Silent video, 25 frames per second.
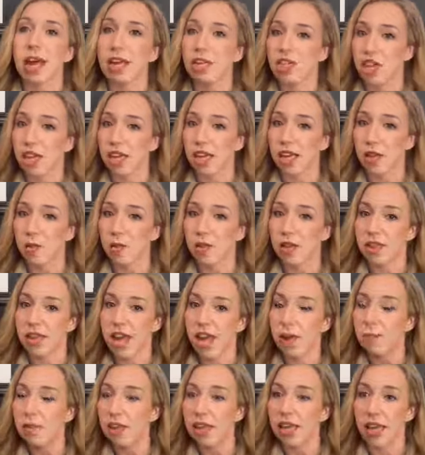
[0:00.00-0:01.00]
I check in with
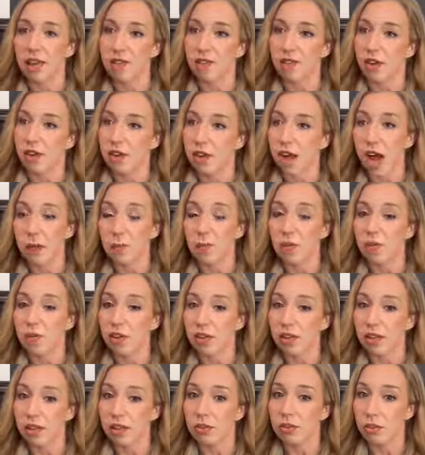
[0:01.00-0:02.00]
them, like if they're not
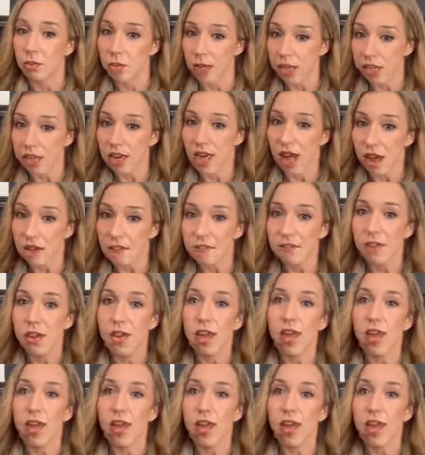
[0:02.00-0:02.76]
moving quick enough,